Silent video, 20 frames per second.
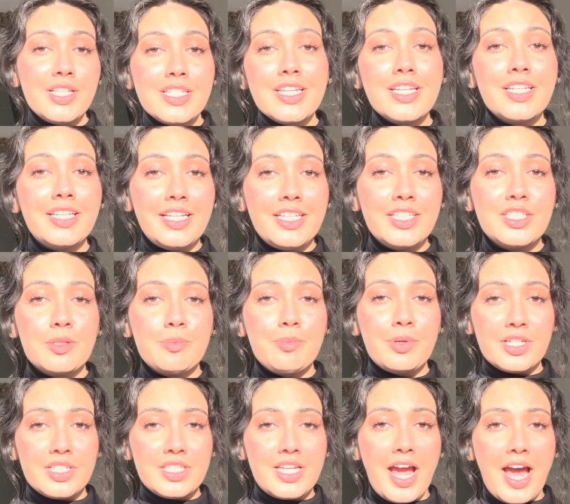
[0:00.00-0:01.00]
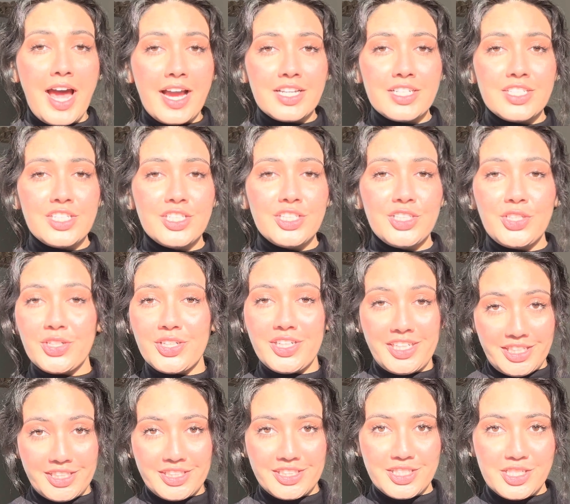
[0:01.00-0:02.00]
to need to protect your
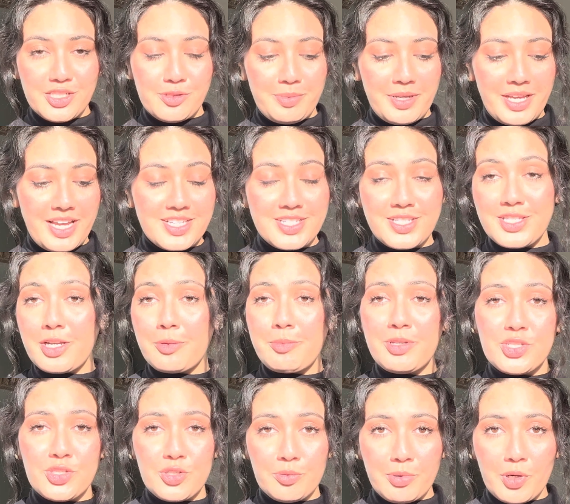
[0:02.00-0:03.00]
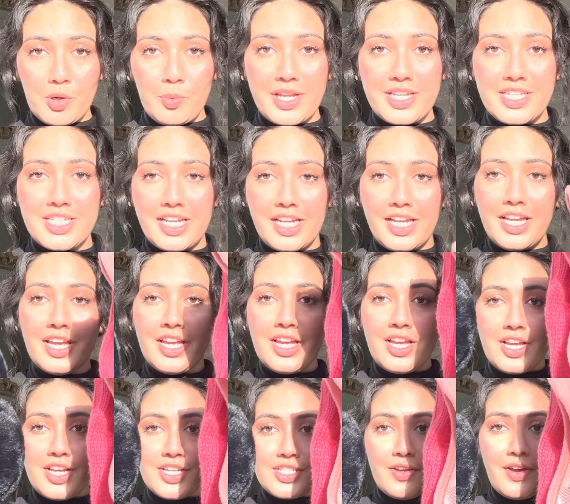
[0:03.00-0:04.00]
ears because it's gonna be super windy.
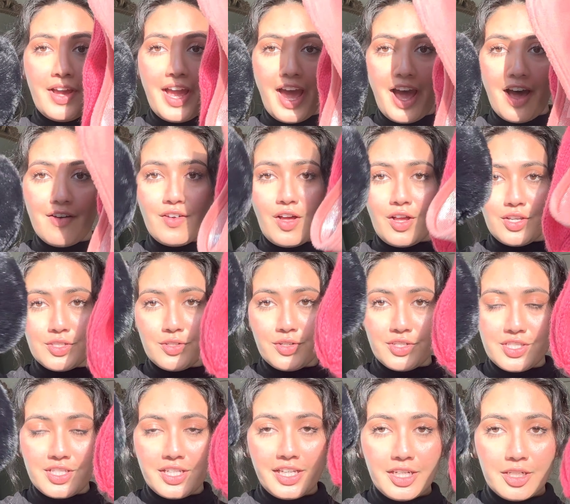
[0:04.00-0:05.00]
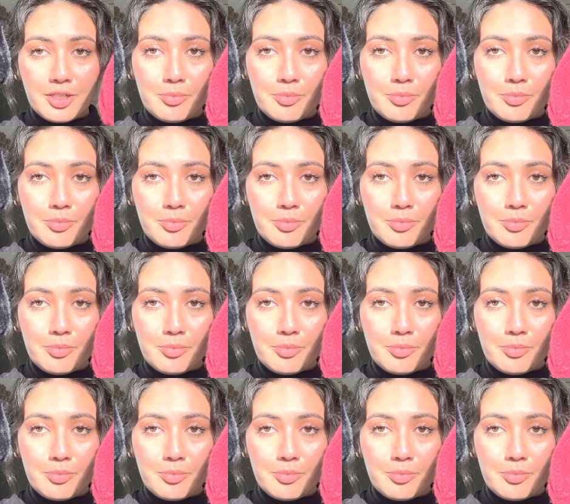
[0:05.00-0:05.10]
So I have all sorts of ear